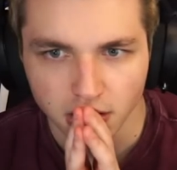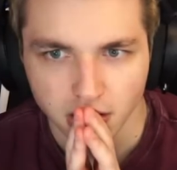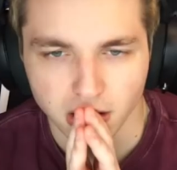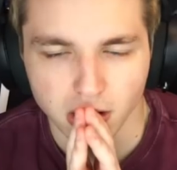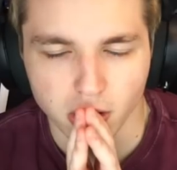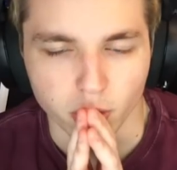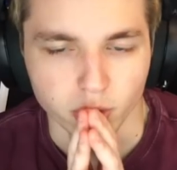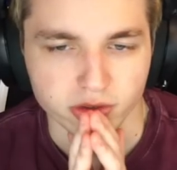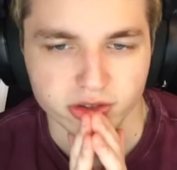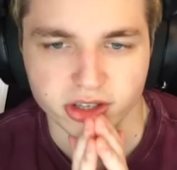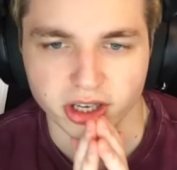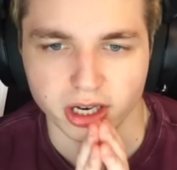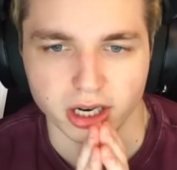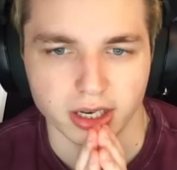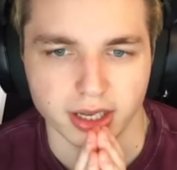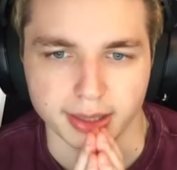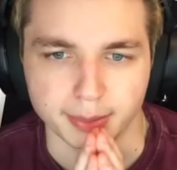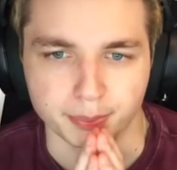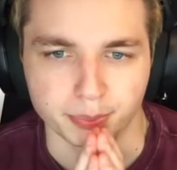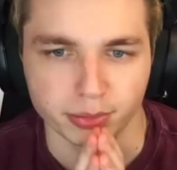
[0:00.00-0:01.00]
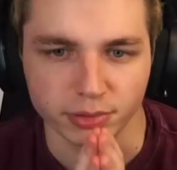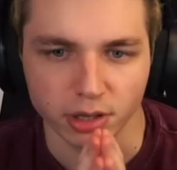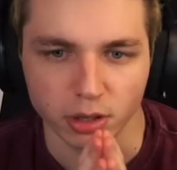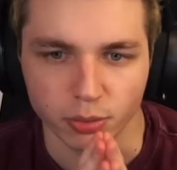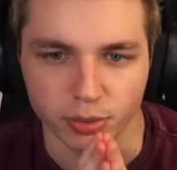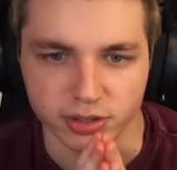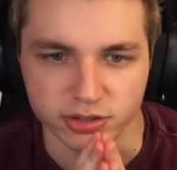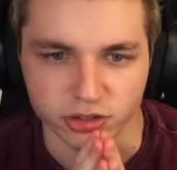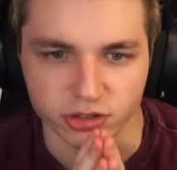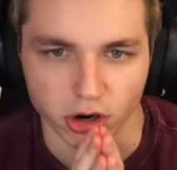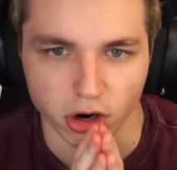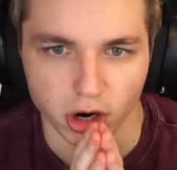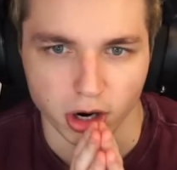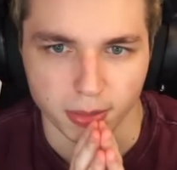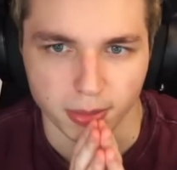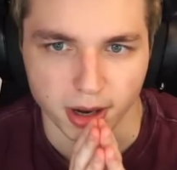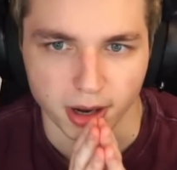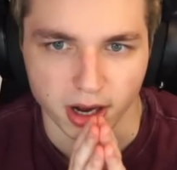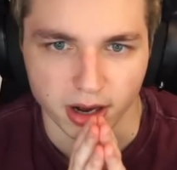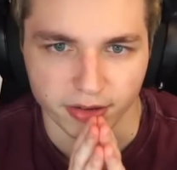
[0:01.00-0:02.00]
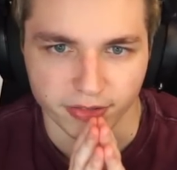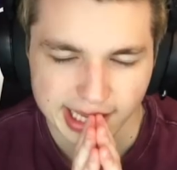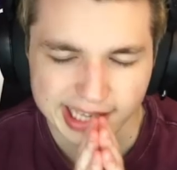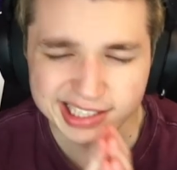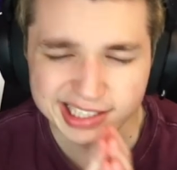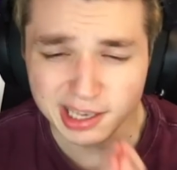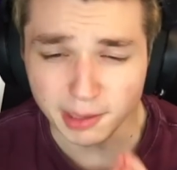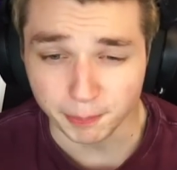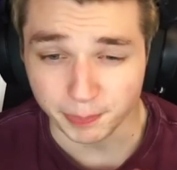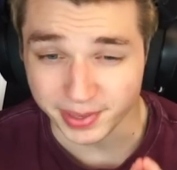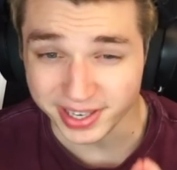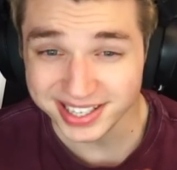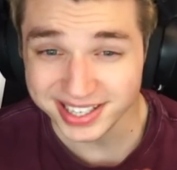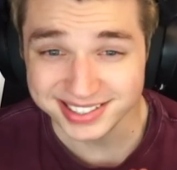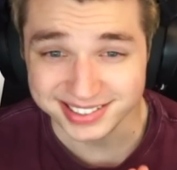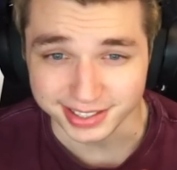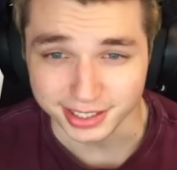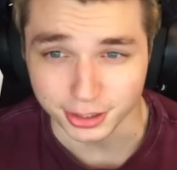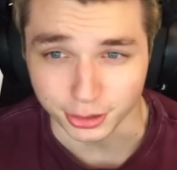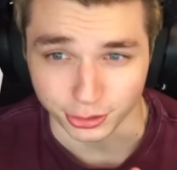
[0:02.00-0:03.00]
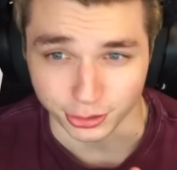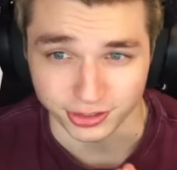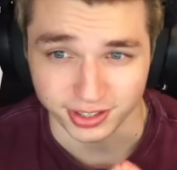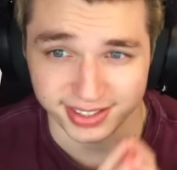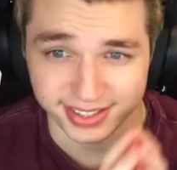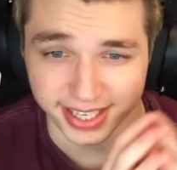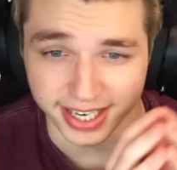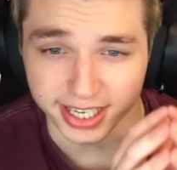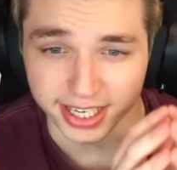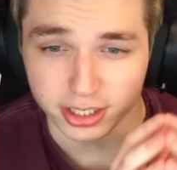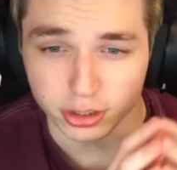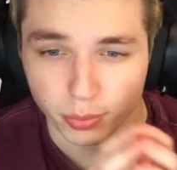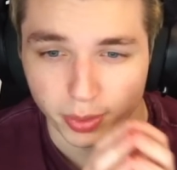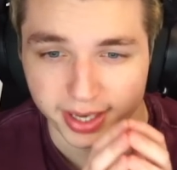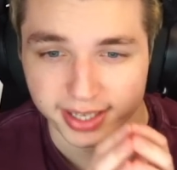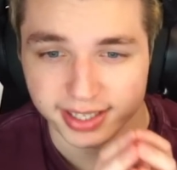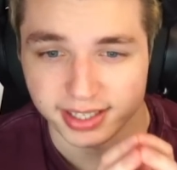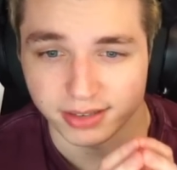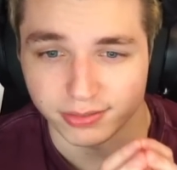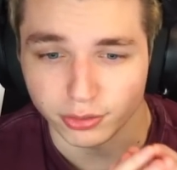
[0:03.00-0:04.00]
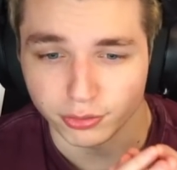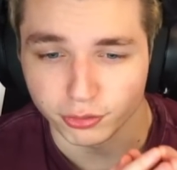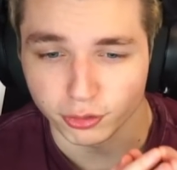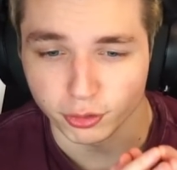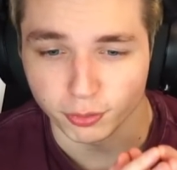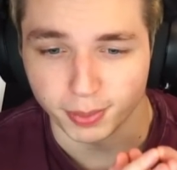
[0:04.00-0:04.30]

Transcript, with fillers: Oh, it's gotta like blow his arm off. That's a big deal to take away devil fruit